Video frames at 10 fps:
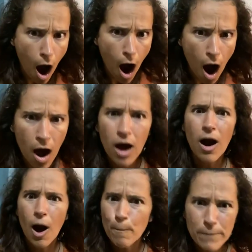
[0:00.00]

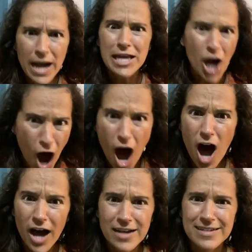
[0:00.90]
oh my
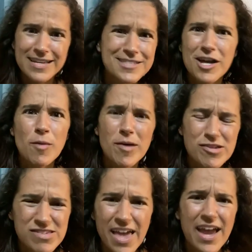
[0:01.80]
God, it's
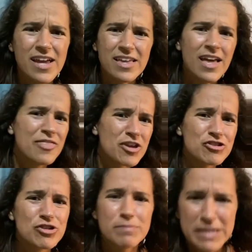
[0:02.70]
almost like
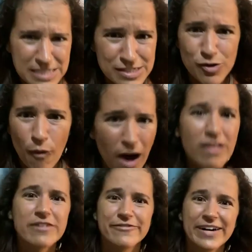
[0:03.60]
they should be
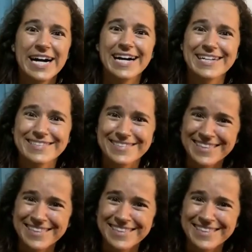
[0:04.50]
disqualified.